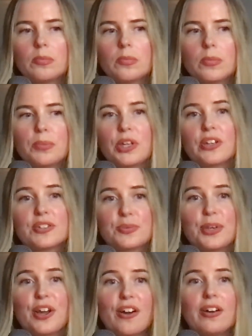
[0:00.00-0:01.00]
because
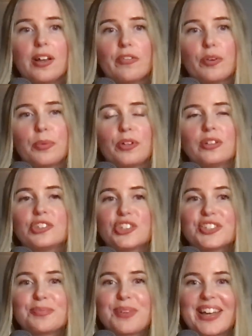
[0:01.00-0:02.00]
we are lovable
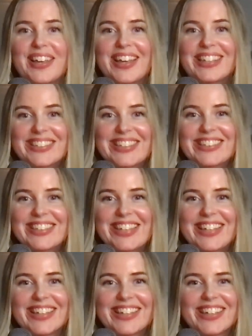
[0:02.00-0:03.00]
just by existing.
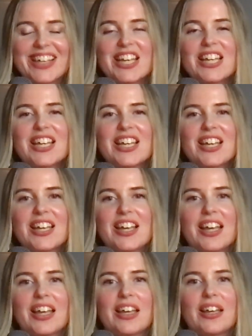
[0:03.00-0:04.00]

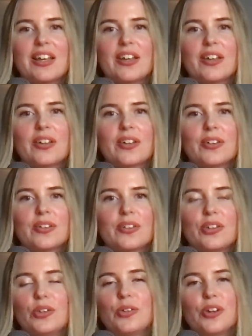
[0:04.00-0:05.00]

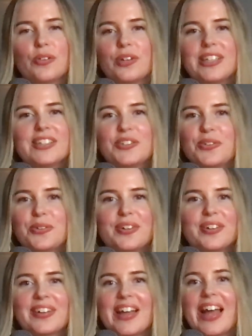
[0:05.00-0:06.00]
You don't need to
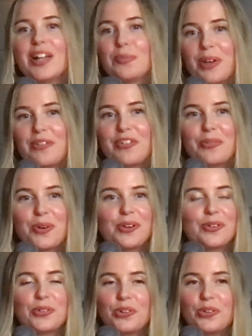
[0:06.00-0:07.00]
help everyone,
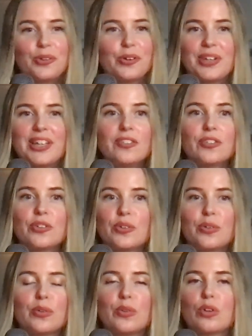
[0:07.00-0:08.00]
or you don't need to